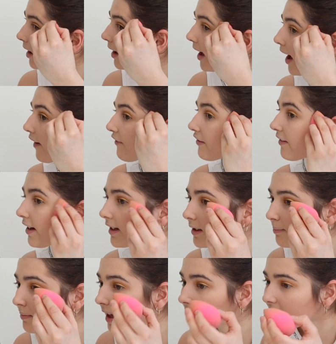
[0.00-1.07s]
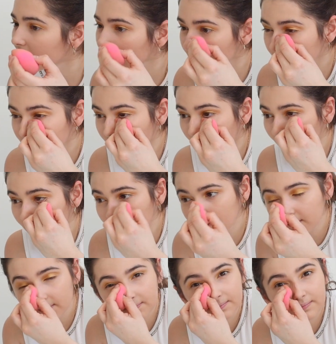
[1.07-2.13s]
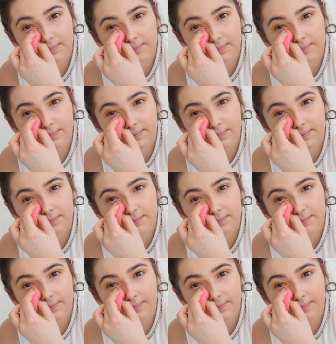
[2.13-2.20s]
Okay, I think that is blended now.